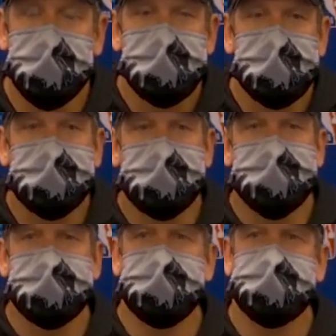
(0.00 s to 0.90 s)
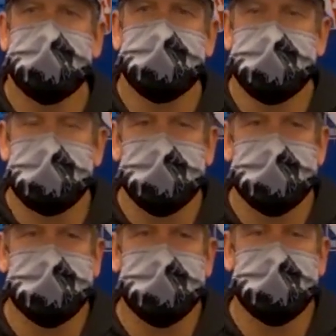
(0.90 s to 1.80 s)
Yeah, it just, feels,
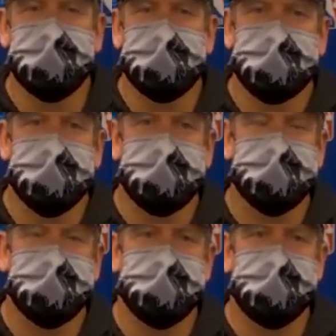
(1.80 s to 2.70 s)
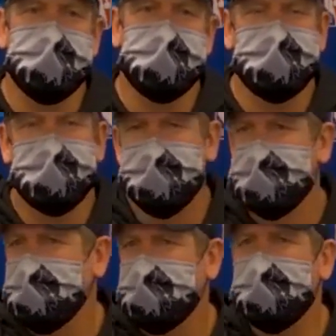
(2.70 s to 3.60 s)
uh, Aaron, I know it, I think it's been a
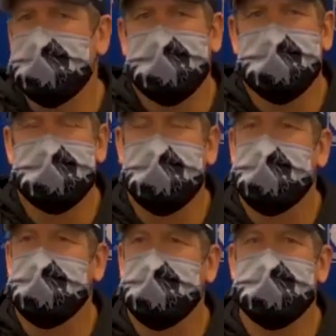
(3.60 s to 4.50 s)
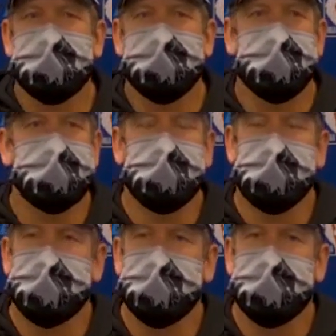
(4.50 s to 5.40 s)
week exactly since we've
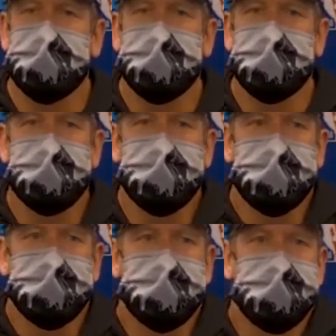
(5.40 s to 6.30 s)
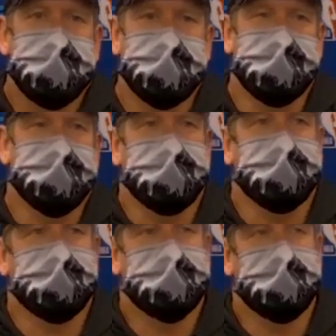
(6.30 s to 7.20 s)
played but it just
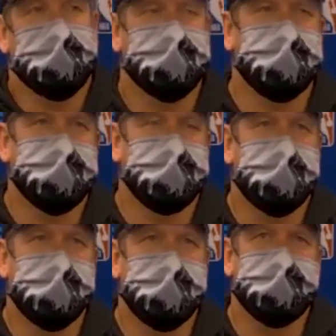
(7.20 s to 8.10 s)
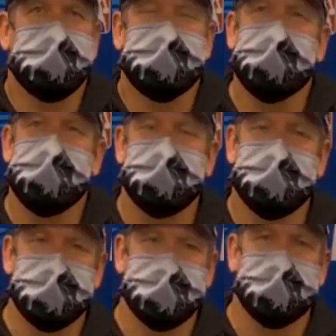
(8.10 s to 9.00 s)
it just kind of I think with the
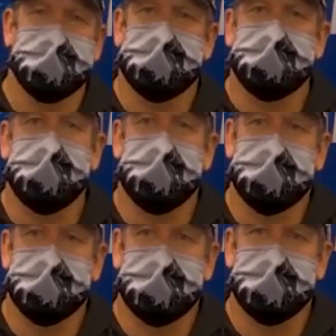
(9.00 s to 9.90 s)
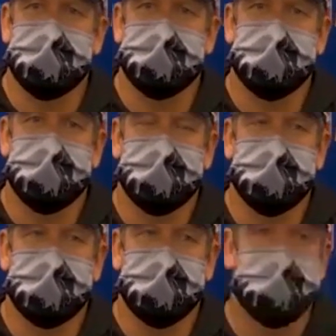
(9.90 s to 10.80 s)
circumstances,
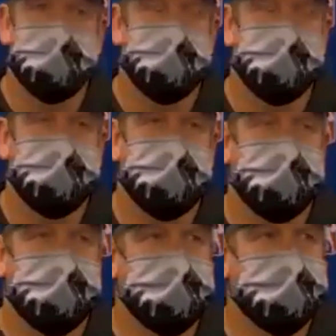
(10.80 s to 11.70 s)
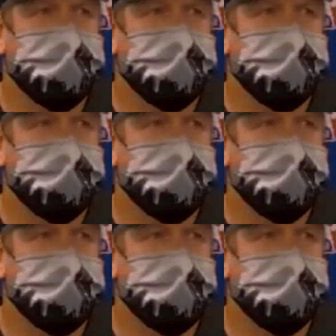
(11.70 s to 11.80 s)
you know, um,